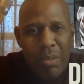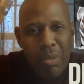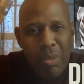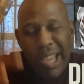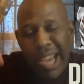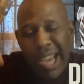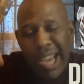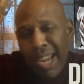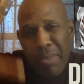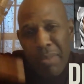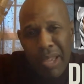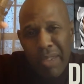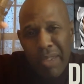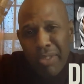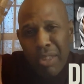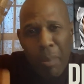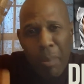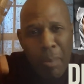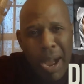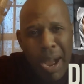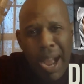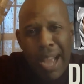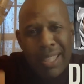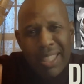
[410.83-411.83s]
We got to be of the
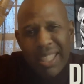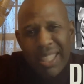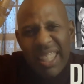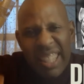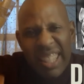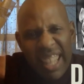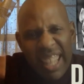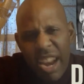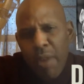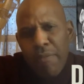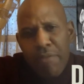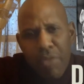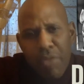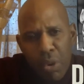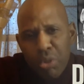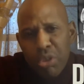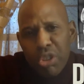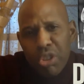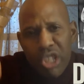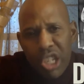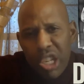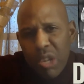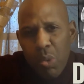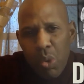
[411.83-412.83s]
mindset that
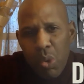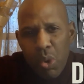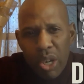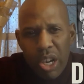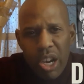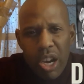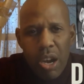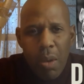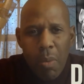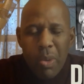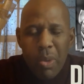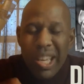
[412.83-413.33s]
adversity will come.